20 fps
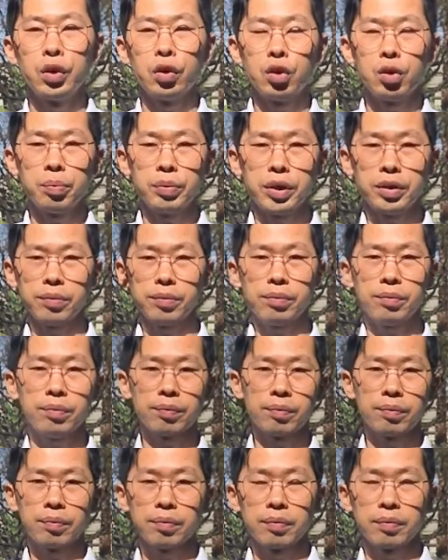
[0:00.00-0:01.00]
open
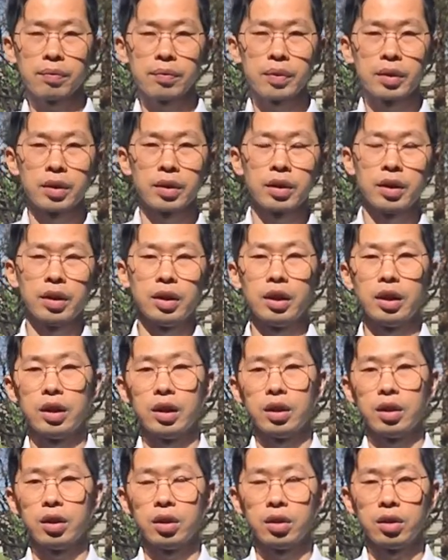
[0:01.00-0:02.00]

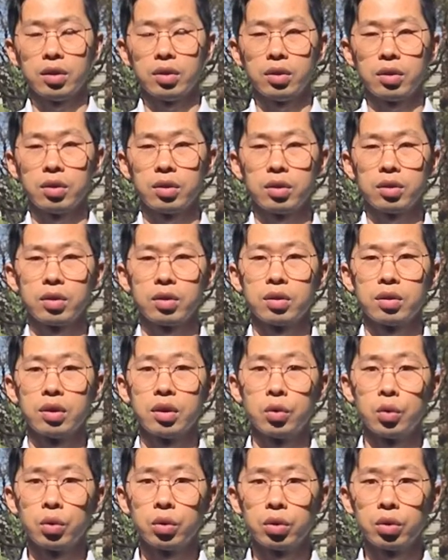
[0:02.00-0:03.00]
the the
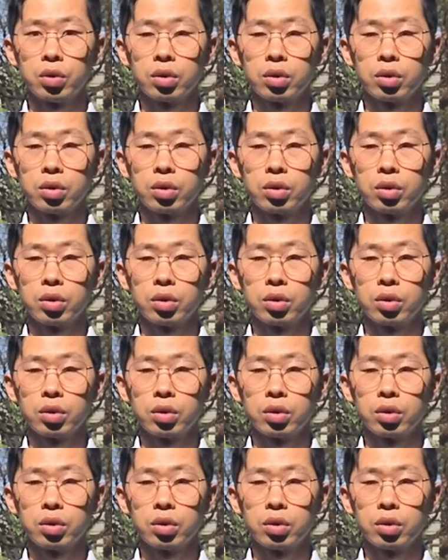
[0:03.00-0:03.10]
roof,